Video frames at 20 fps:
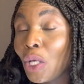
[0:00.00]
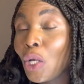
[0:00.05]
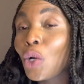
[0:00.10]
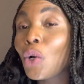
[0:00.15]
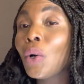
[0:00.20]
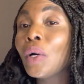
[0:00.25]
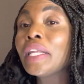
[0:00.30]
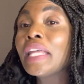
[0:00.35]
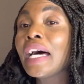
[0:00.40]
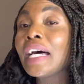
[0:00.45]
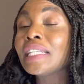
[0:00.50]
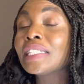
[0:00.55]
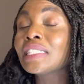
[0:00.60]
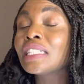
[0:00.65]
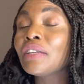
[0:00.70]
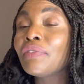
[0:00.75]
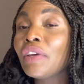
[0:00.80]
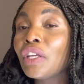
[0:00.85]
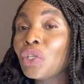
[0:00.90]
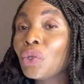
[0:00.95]
God has
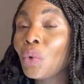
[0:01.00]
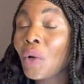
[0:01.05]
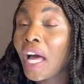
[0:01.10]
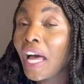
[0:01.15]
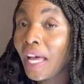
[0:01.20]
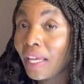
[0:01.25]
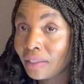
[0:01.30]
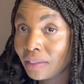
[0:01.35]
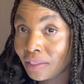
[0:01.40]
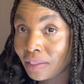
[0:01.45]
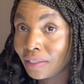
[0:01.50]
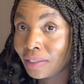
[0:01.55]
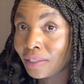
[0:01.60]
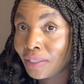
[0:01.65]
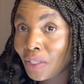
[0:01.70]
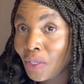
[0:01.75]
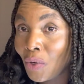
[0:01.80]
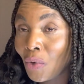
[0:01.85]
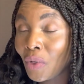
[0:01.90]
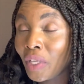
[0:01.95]
given you hands,
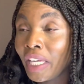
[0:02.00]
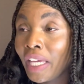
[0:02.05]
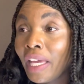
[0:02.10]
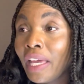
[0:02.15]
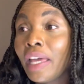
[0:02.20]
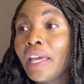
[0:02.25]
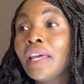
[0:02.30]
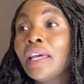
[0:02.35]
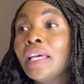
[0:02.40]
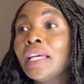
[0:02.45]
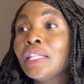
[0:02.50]
okay?